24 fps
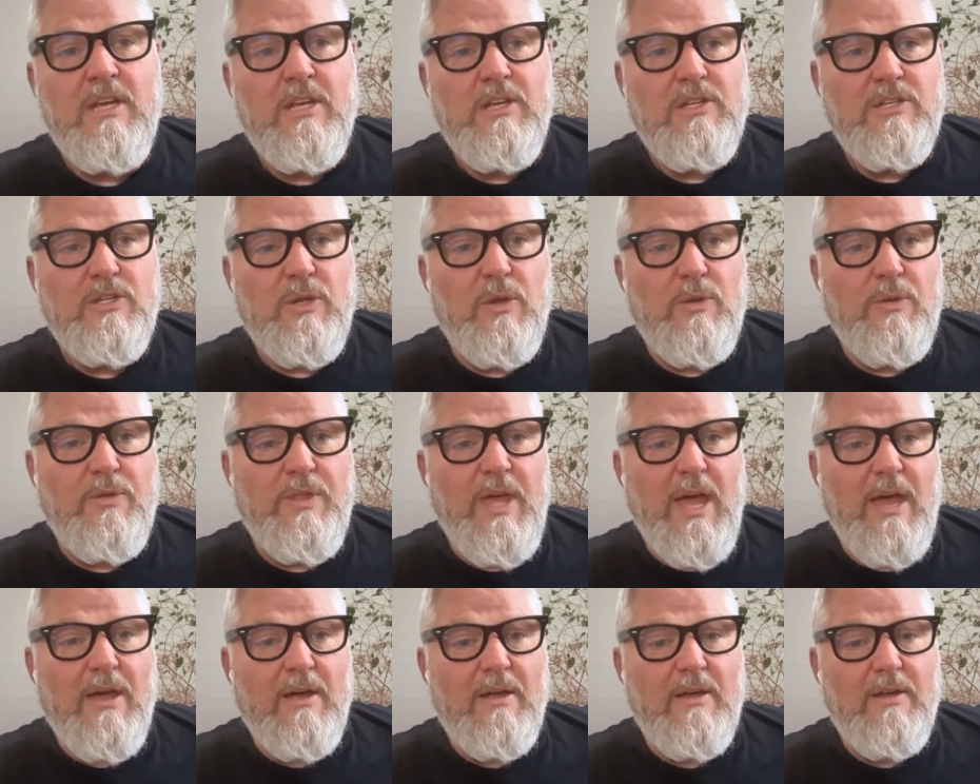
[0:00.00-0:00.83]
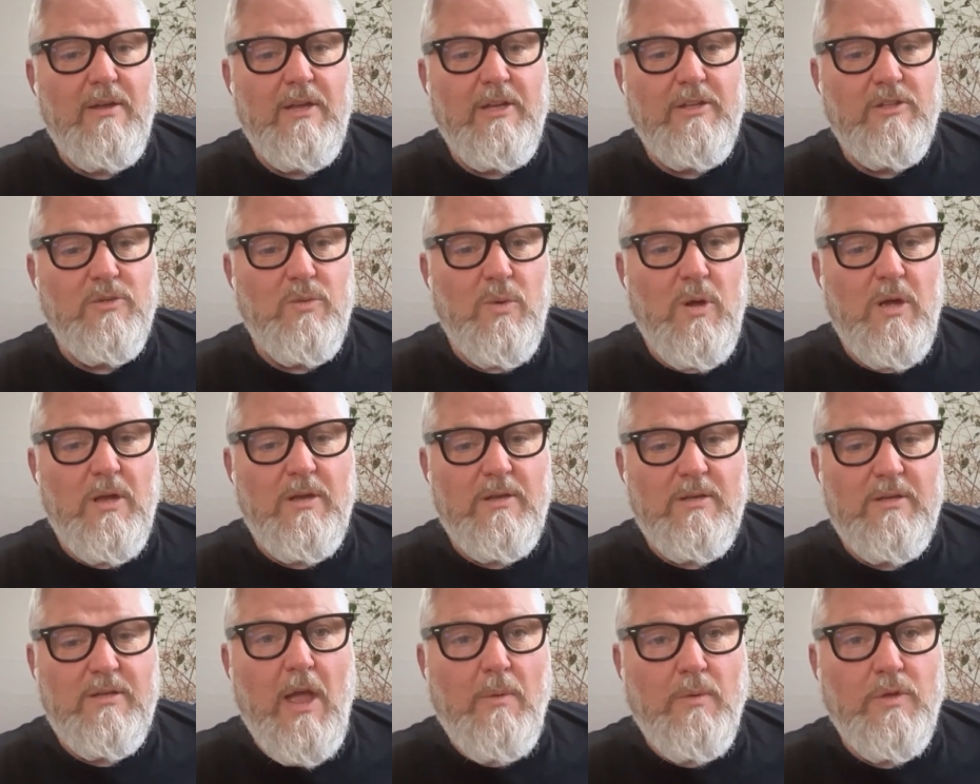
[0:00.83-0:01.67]
So that is
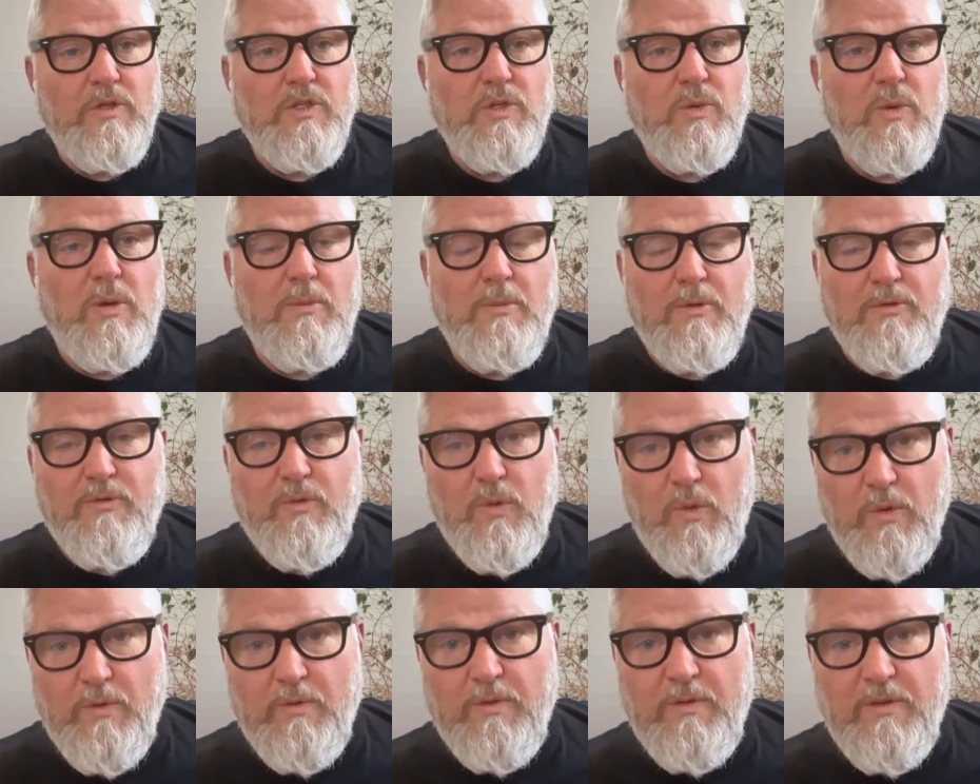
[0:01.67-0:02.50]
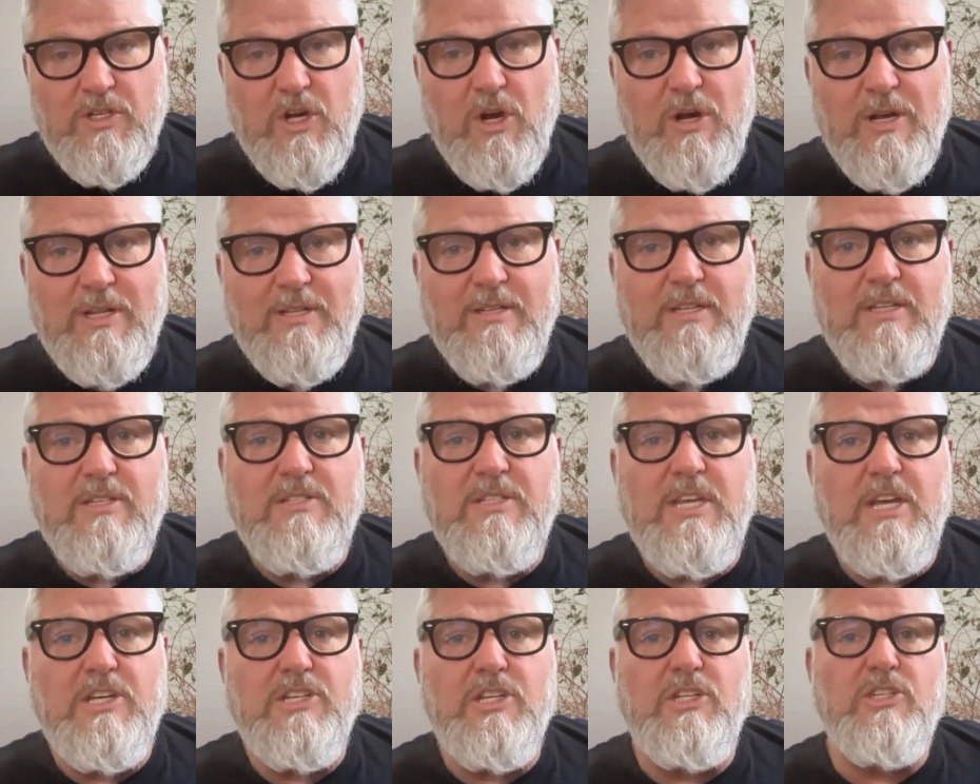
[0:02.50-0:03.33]
what I was doing before starting this
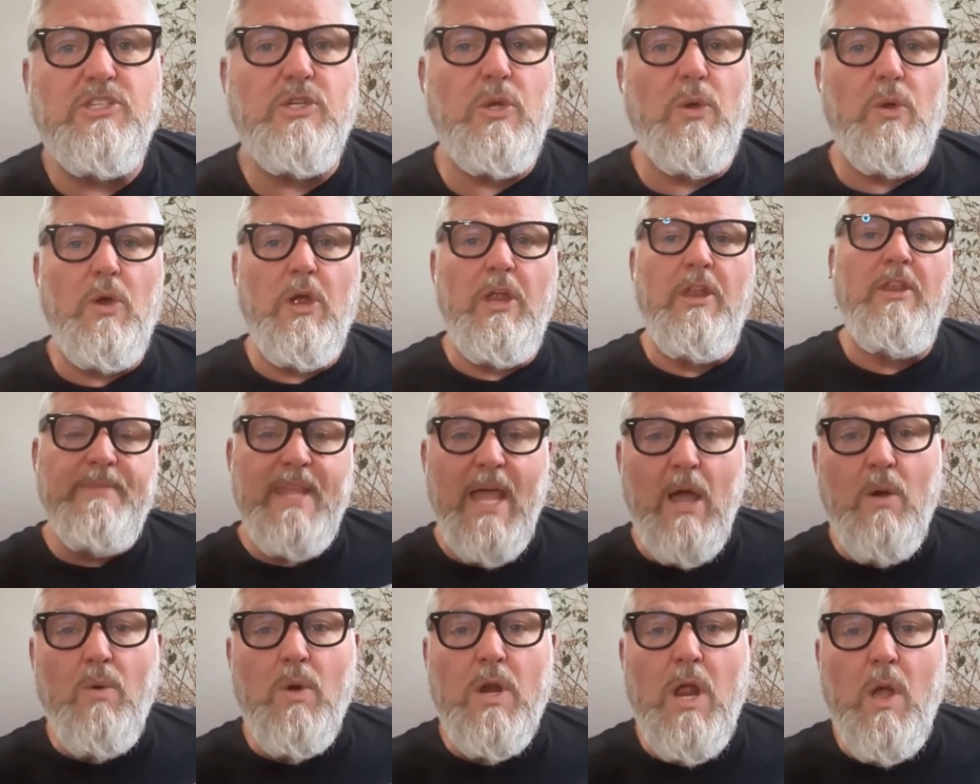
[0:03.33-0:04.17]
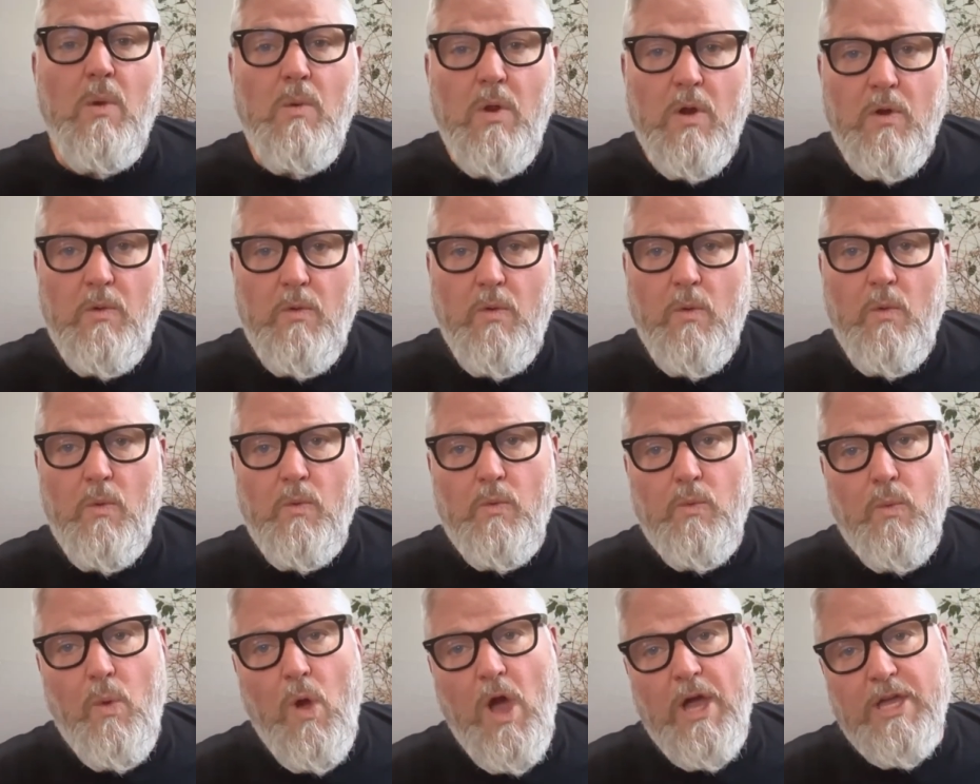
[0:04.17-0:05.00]
session. So now what I want to
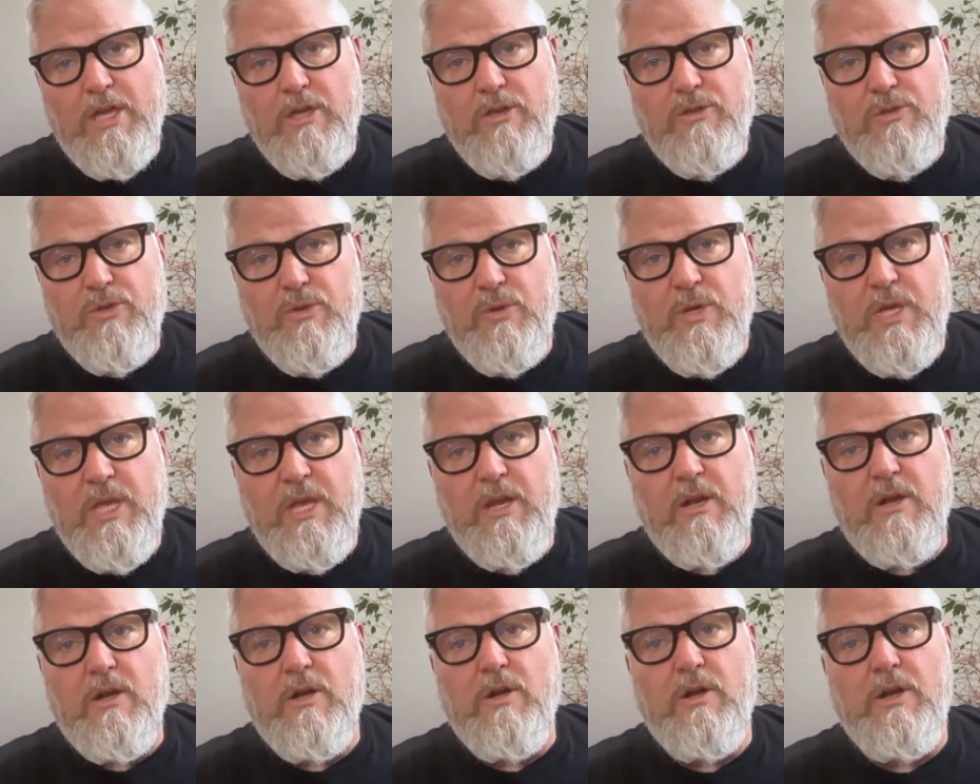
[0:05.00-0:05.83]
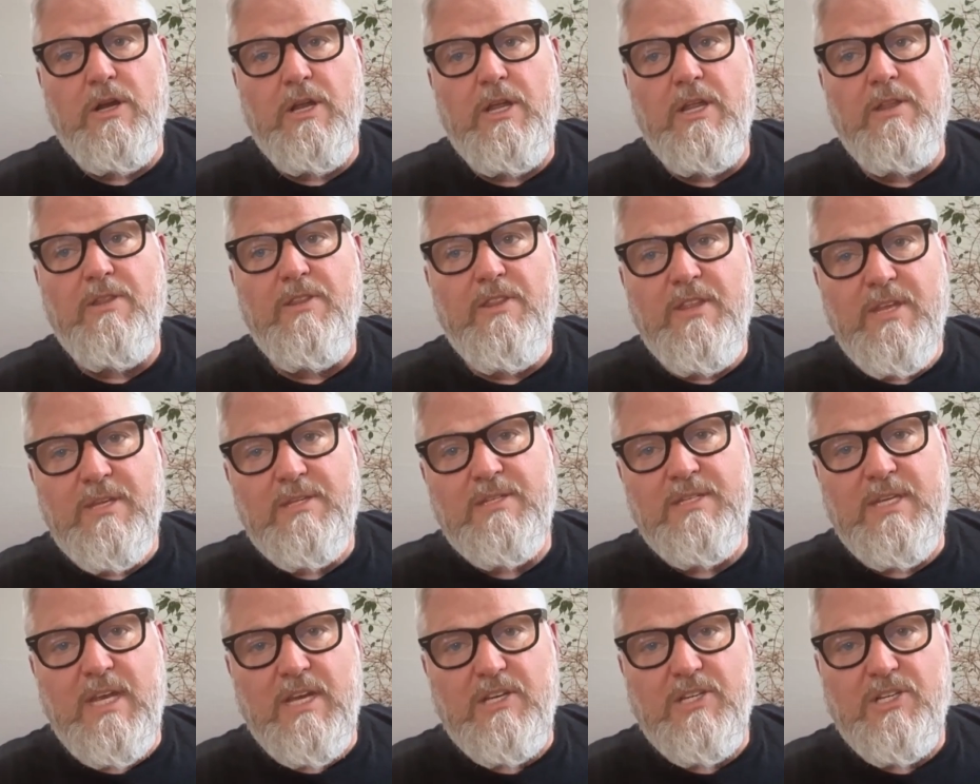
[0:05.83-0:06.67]
walk you through here in
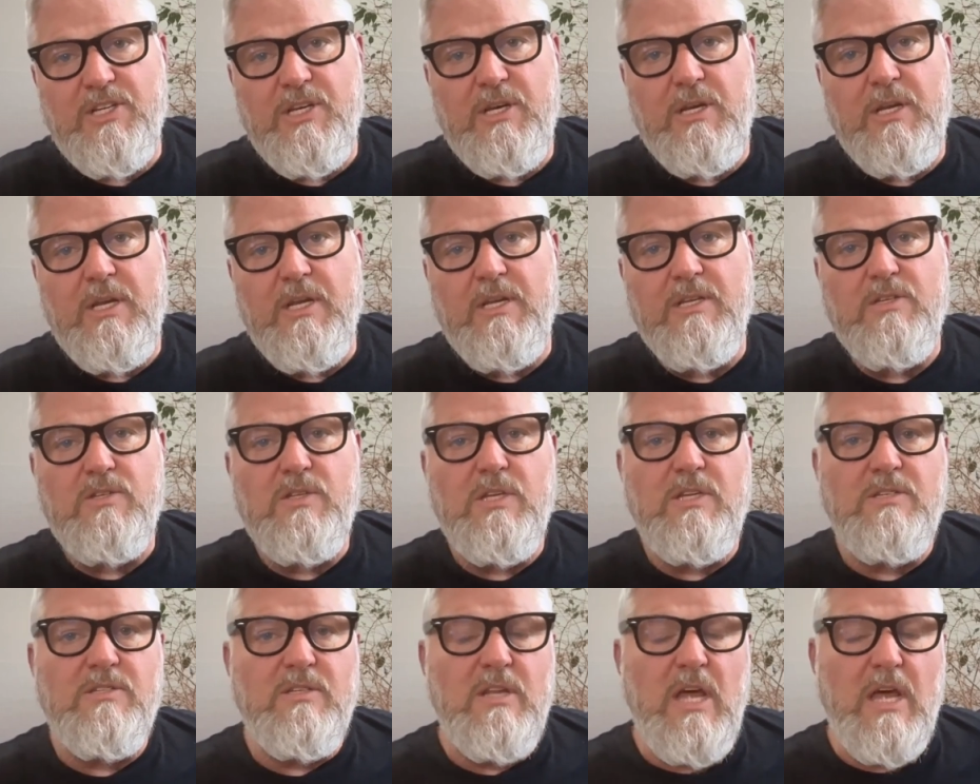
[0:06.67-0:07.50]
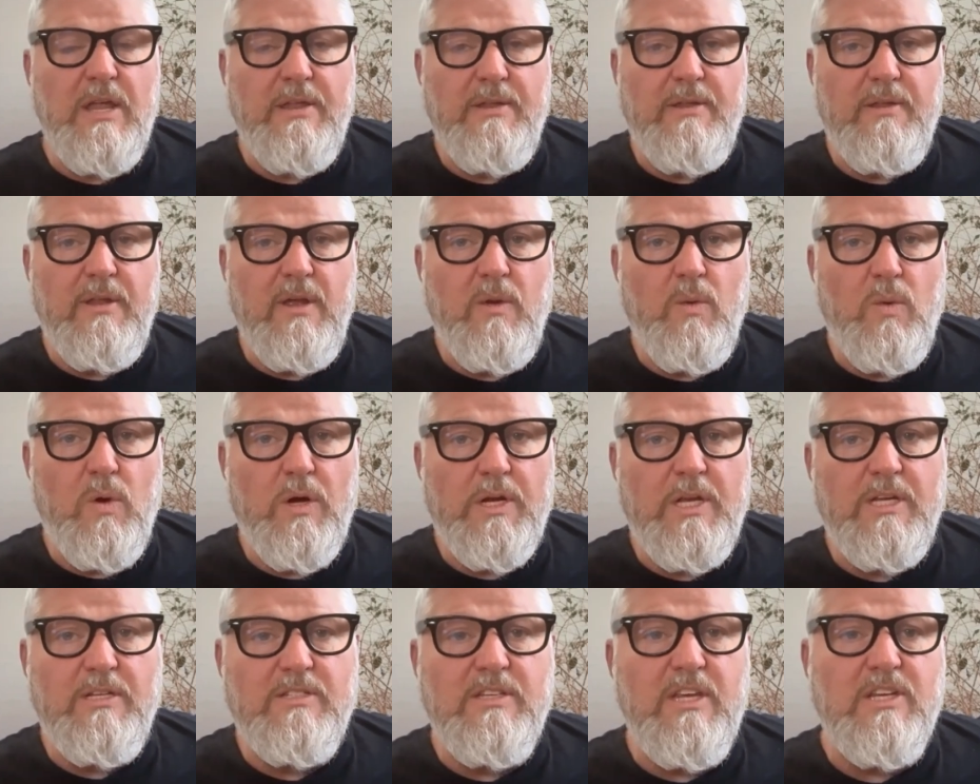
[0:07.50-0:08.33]
this session is, it's not a
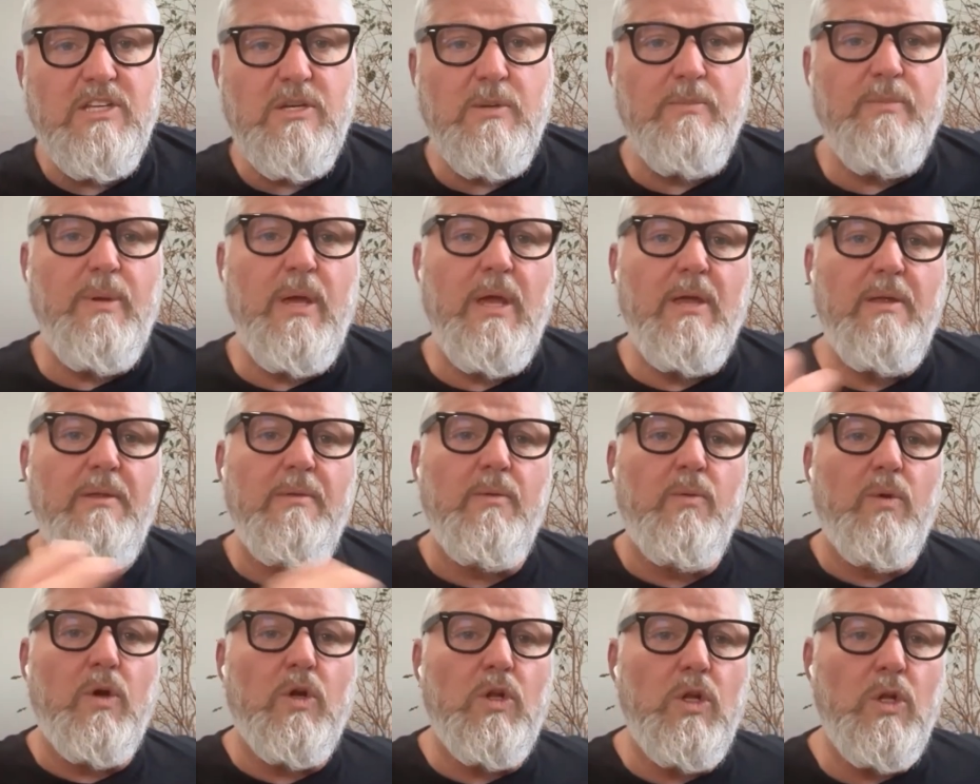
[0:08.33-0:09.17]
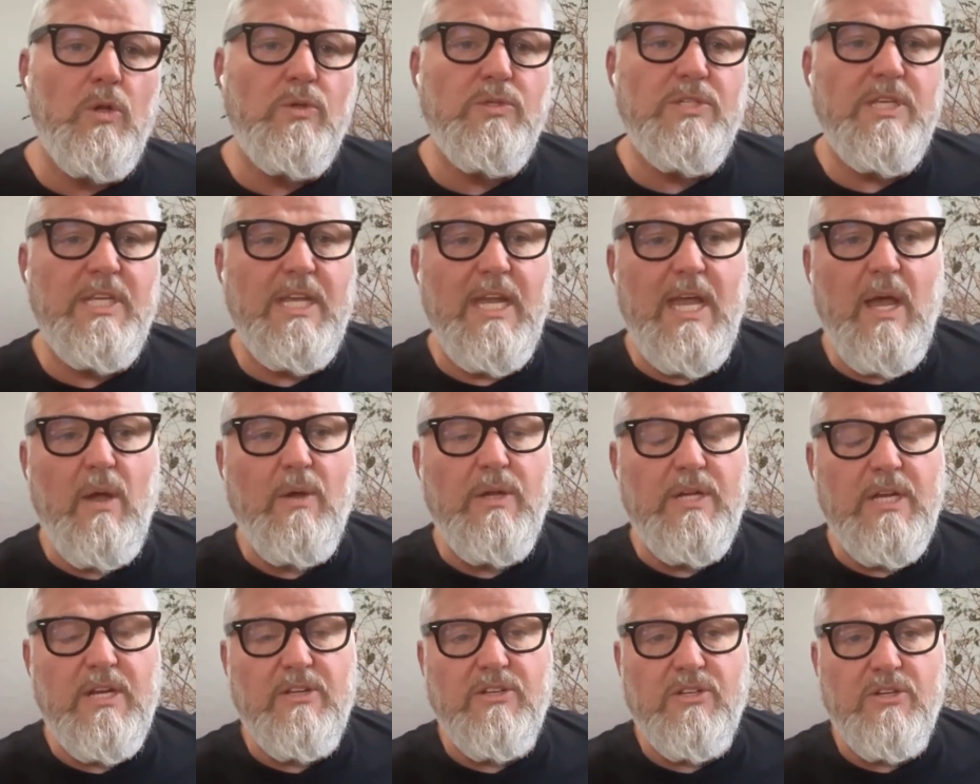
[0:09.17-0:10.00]
working session, but we're closing out
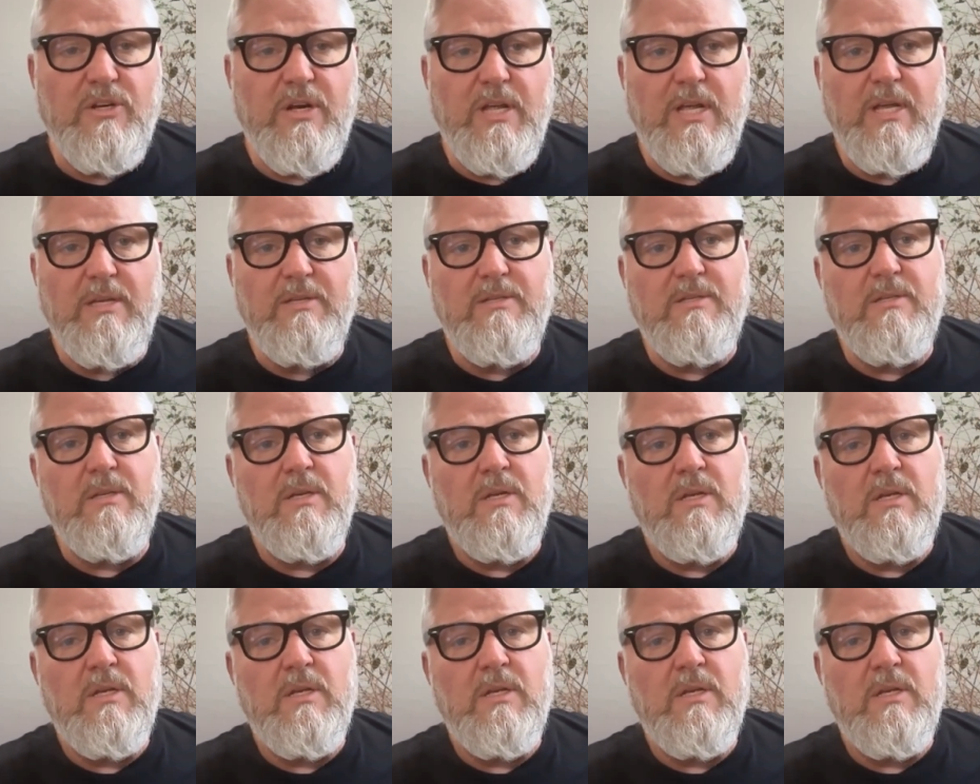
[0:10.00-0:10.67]
yesterday's